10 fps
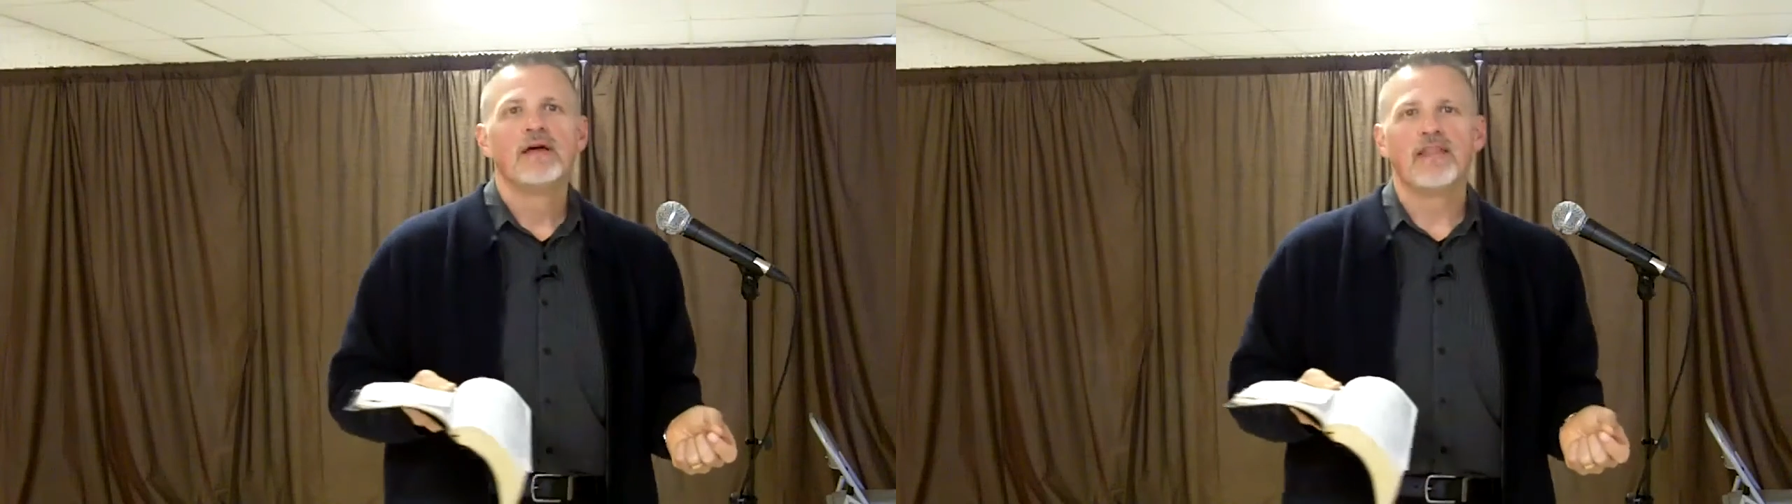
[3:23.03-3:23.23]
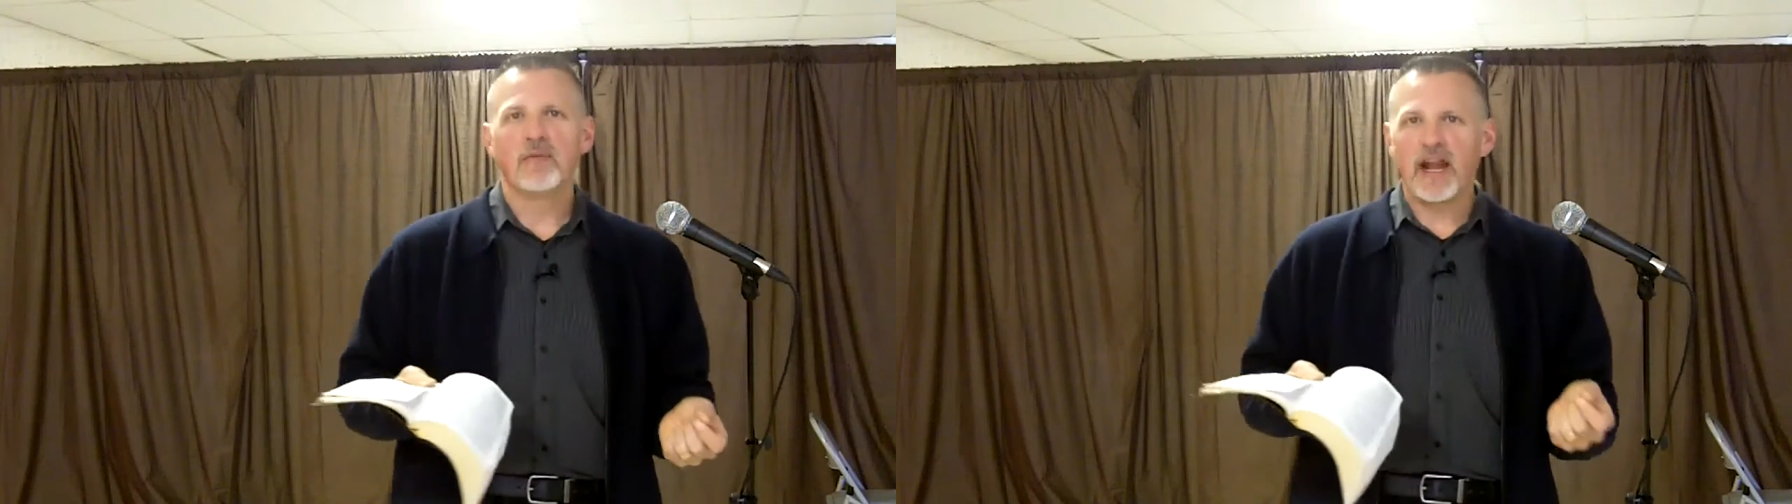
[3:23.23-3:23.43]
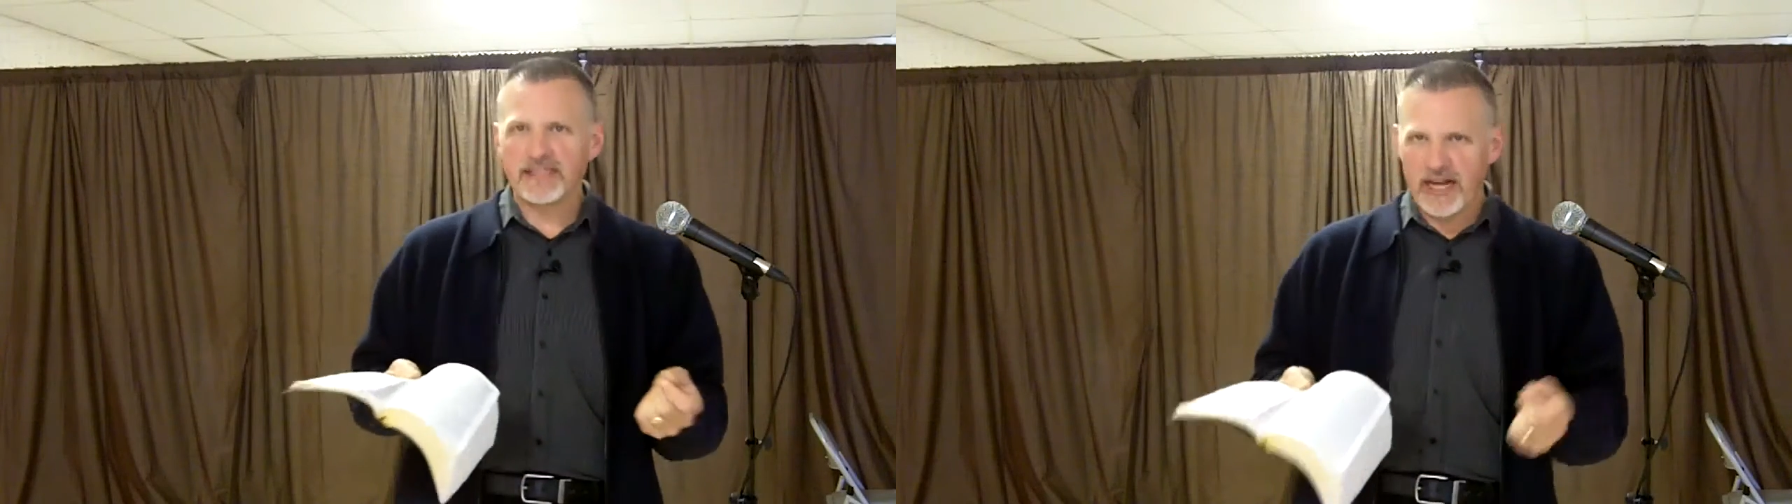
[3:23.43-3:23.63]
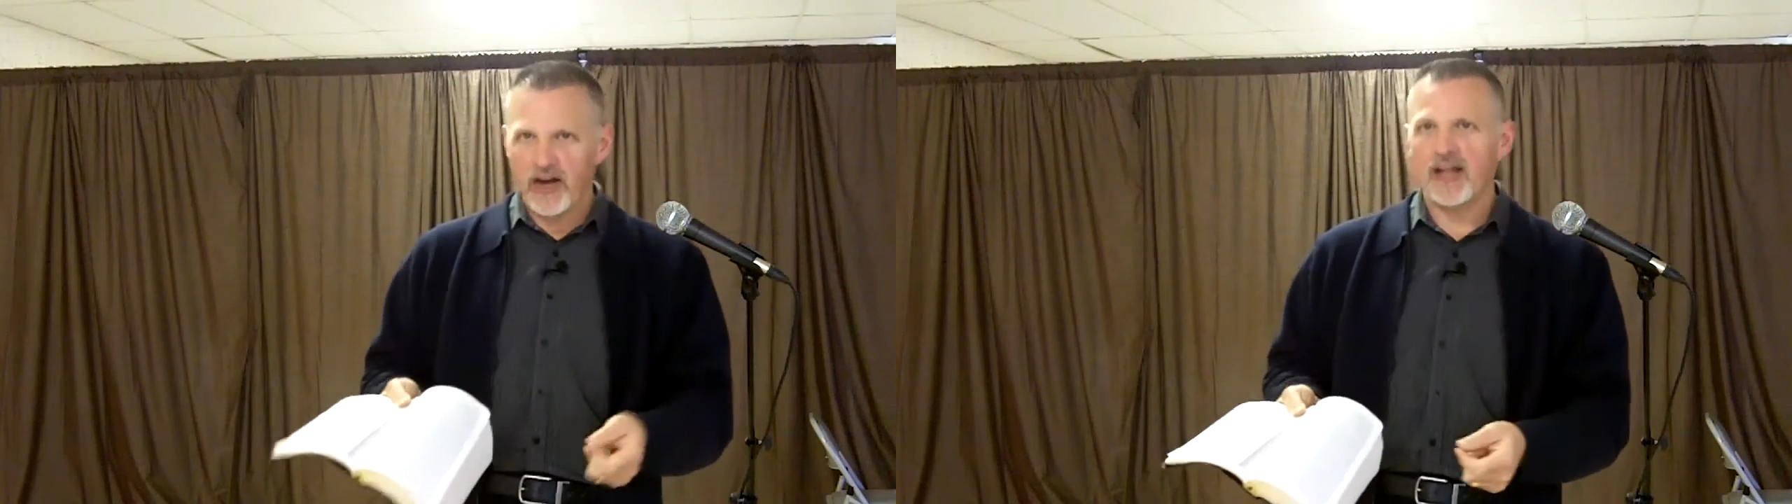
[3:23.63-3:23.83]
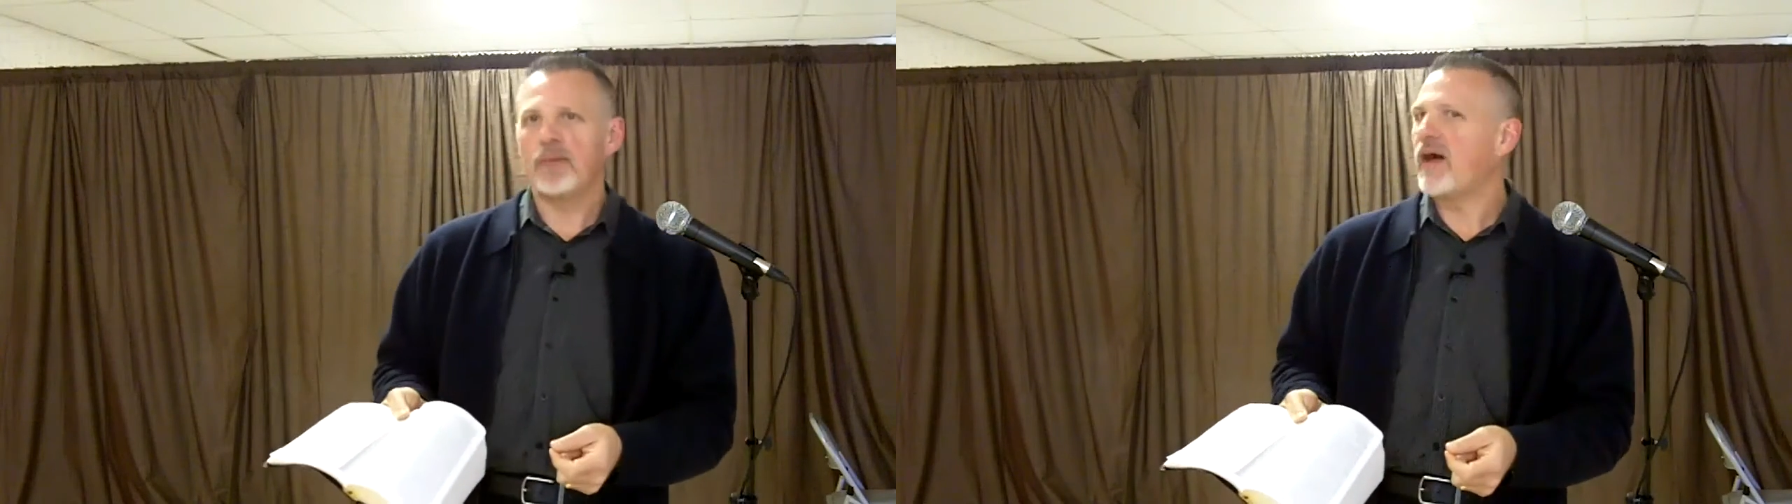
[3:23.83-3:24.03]
And then when I
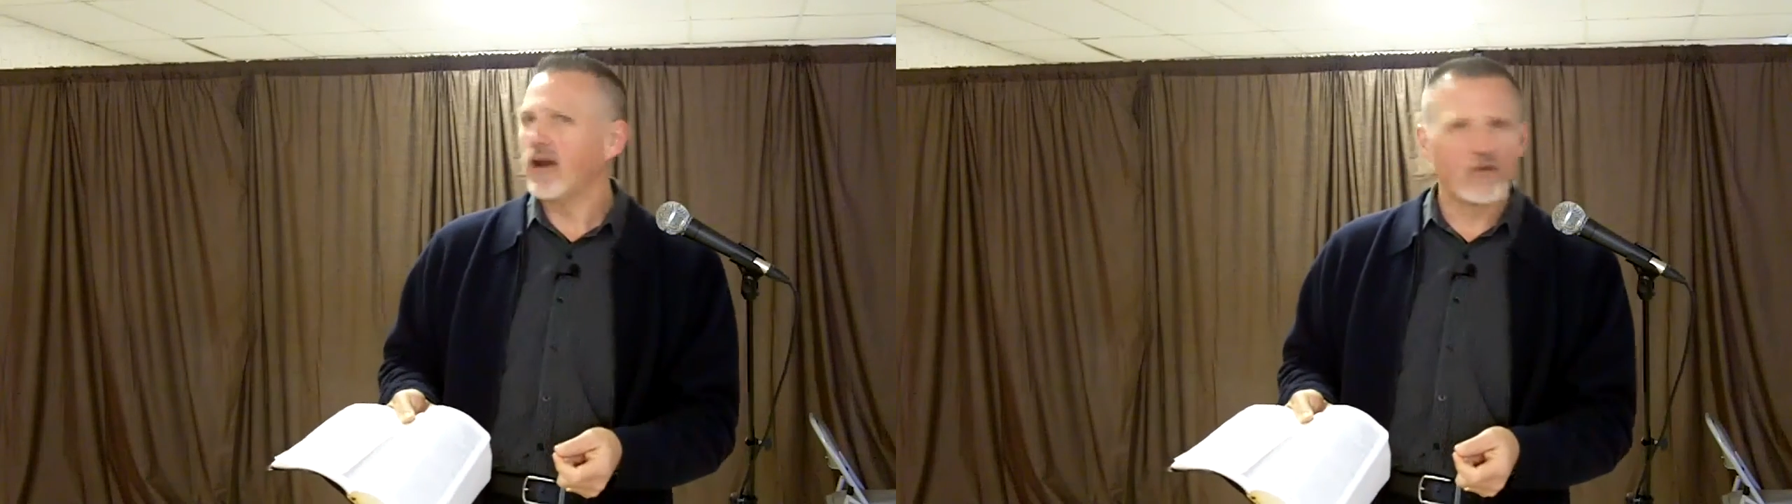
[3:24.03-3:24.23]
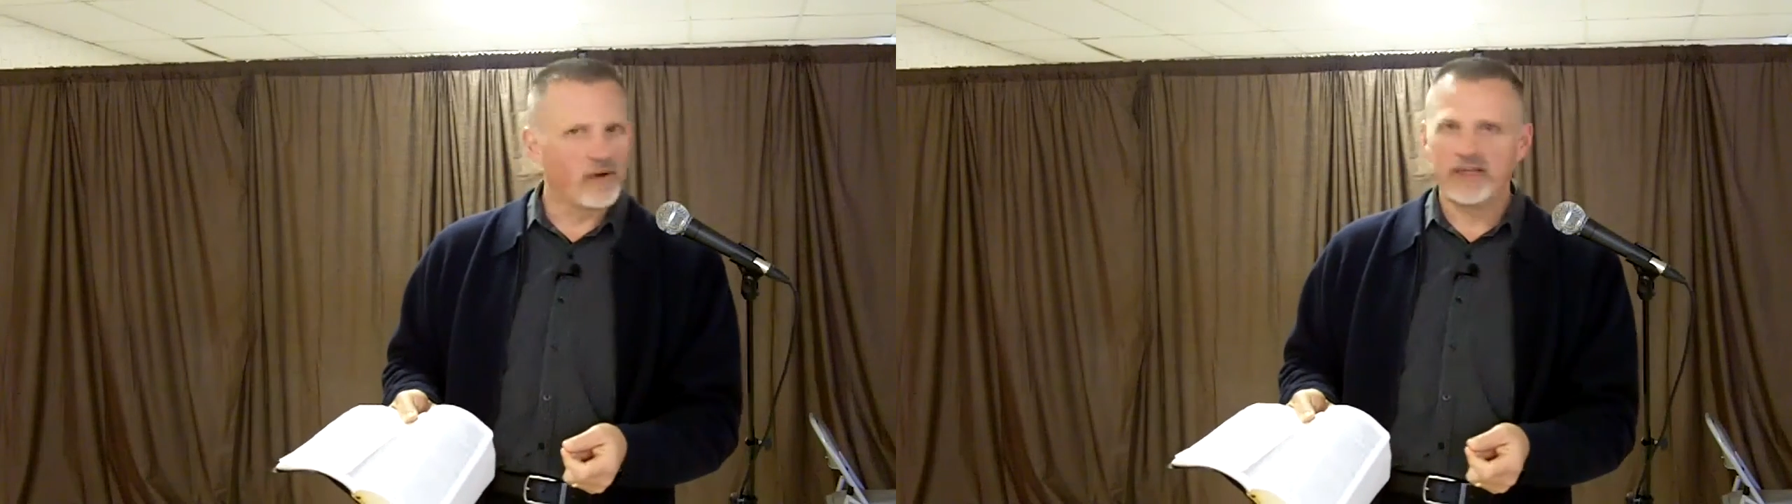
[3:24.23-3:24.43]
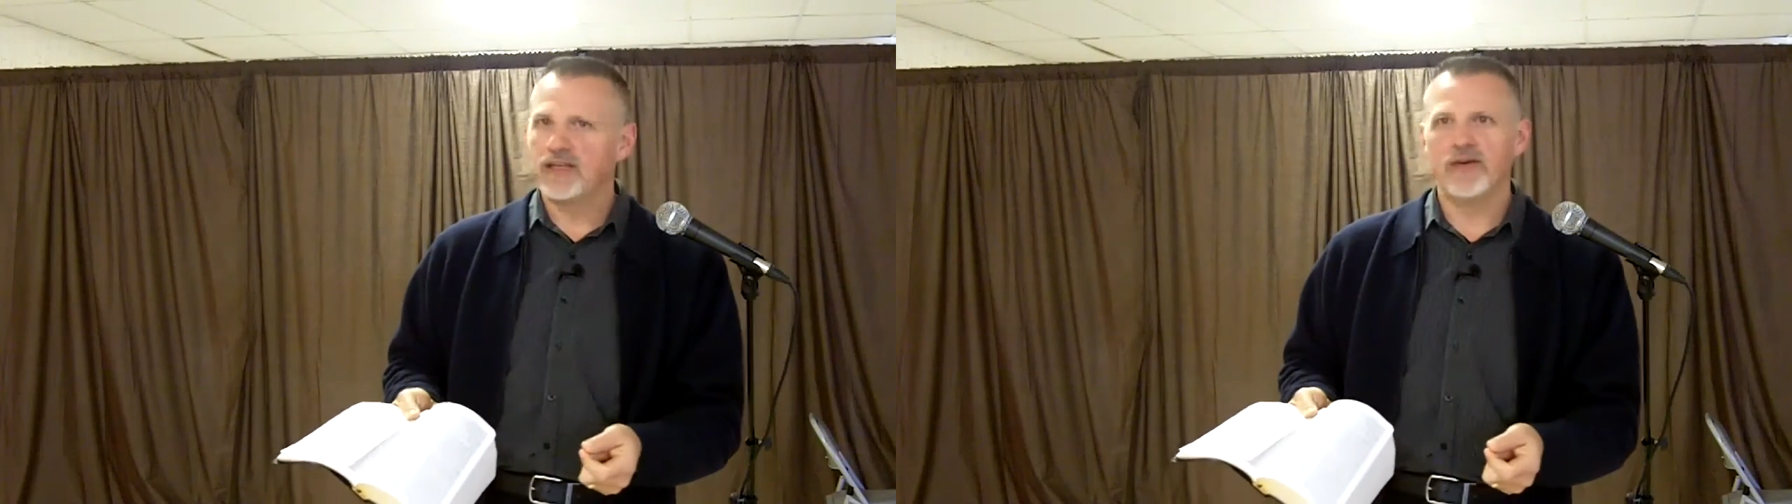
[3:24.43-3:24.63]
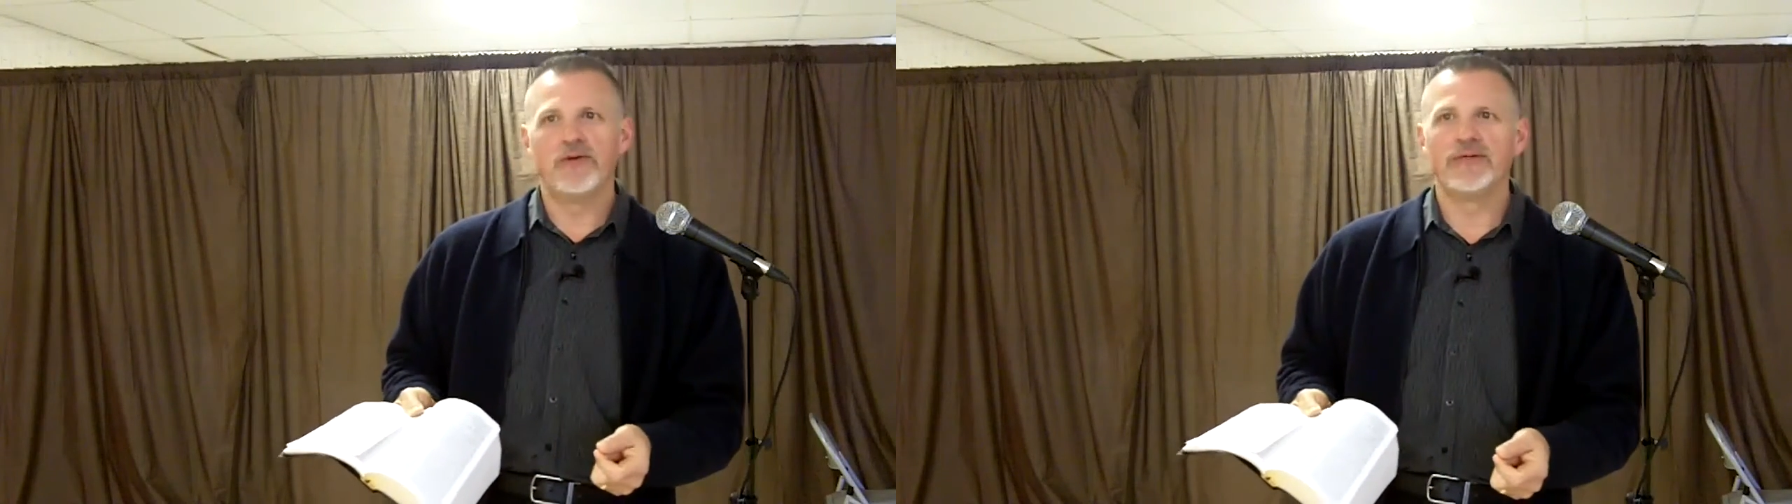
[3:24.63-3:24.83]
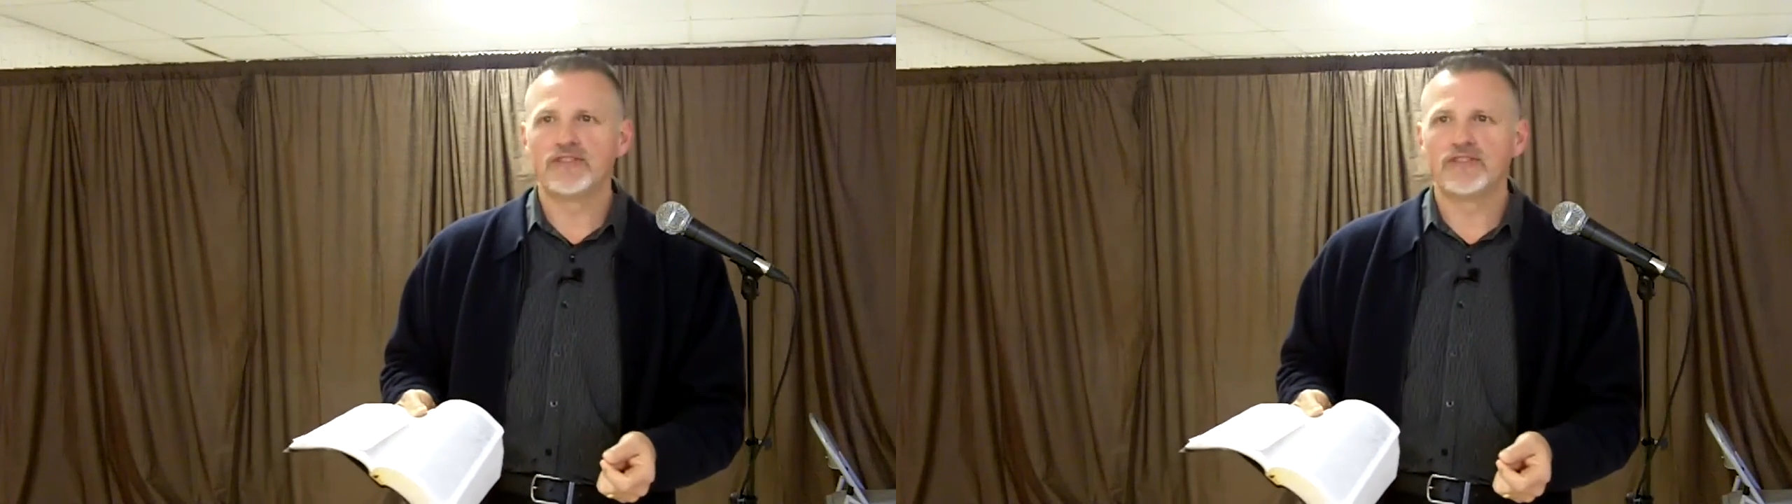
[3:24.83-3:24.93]
tear it up, I don't know what to do,